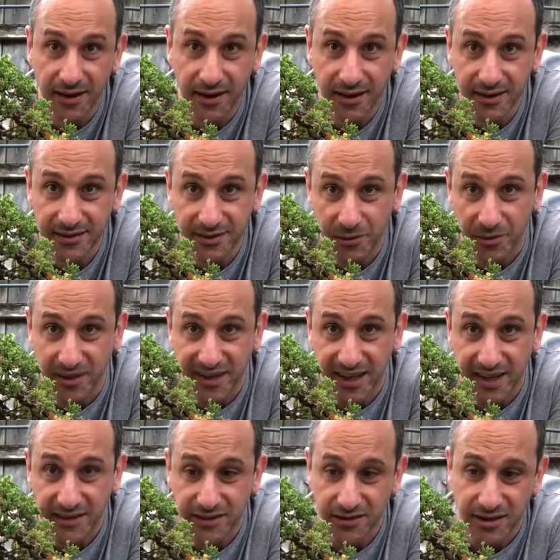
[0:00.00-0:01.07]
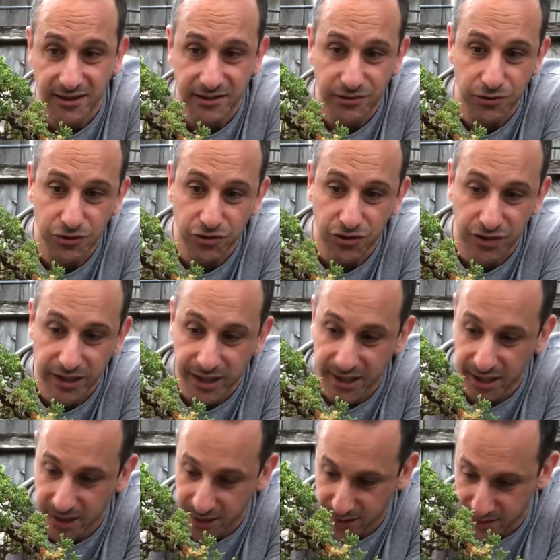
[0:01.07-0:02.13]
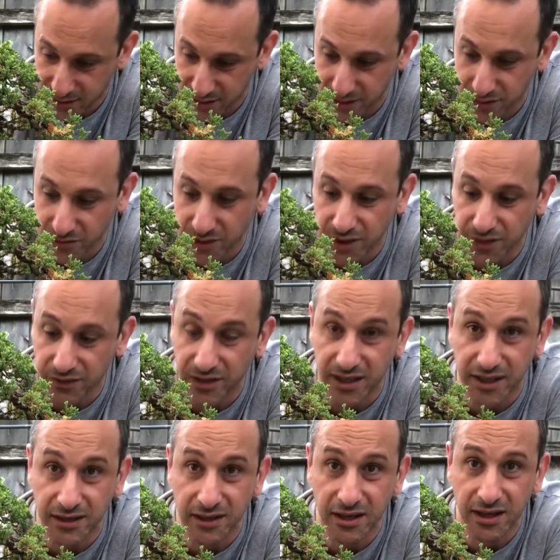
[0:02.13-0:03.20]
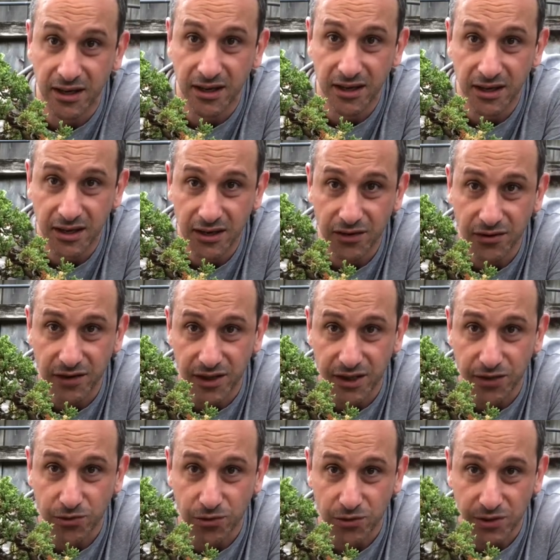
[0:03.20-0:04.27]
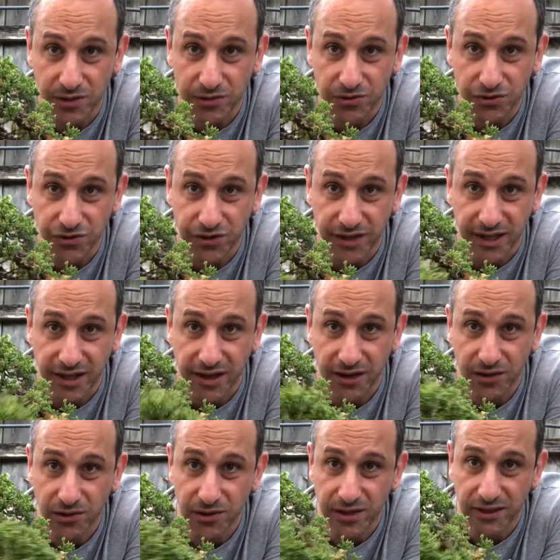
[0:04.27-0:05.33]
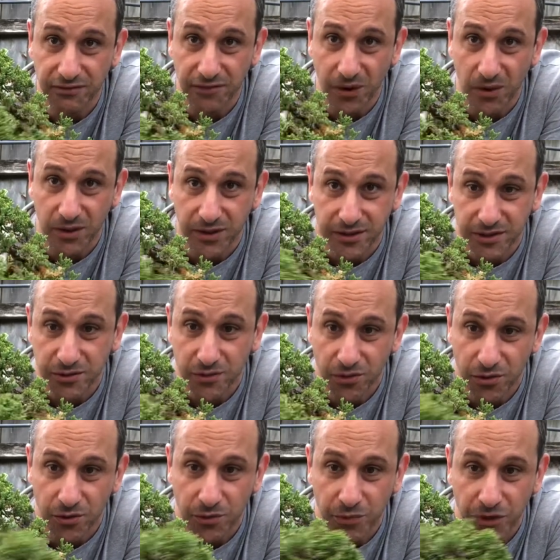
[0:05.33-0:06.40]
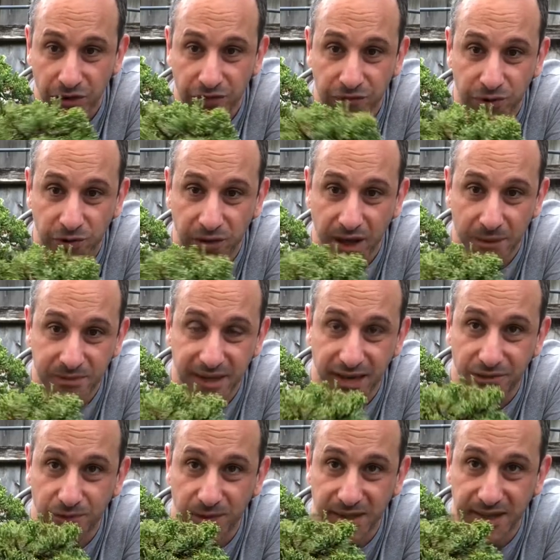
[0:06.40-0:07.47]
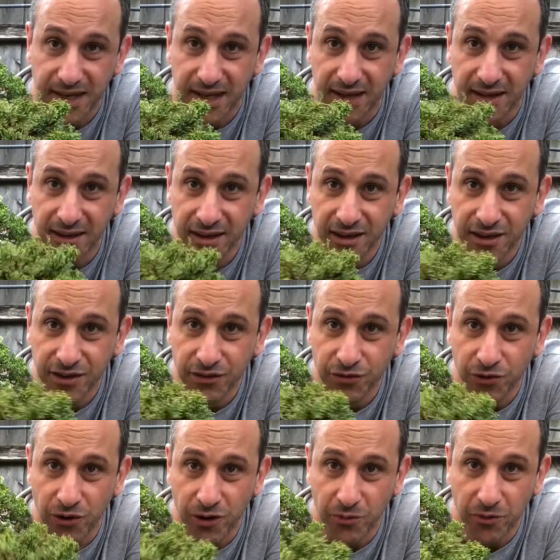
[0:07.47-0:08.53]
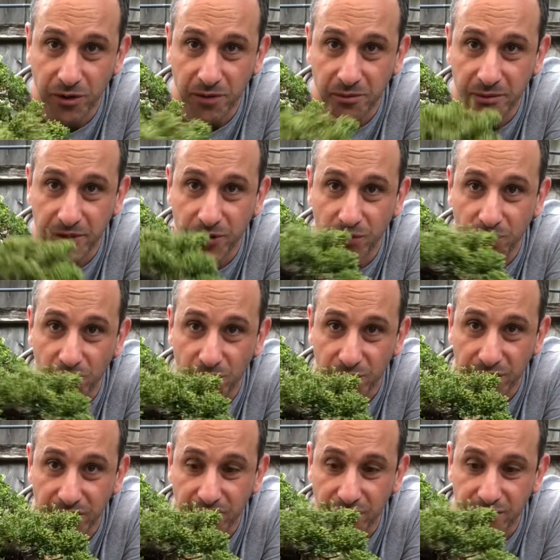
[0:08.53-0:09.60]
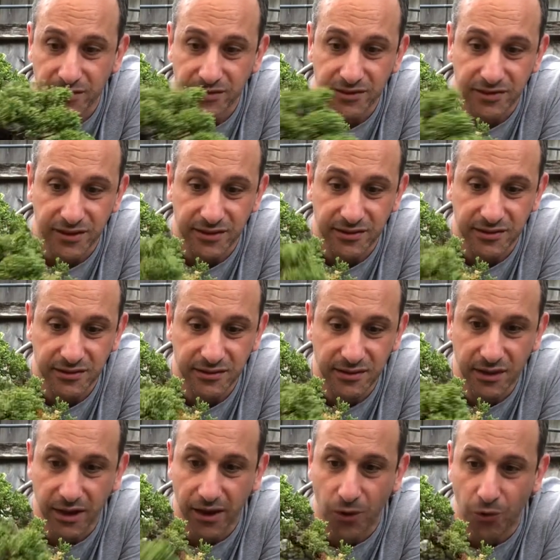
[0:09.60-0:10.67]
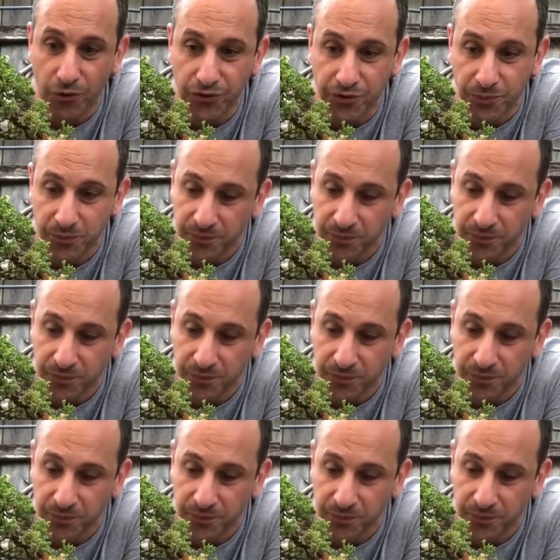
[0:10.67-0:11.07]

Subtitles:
Somewhere in there. It's a nice little tree. Really cool little tree. Look at the foliage, all beautiful, comes out of winter. Not a problem at all. It's just awesome.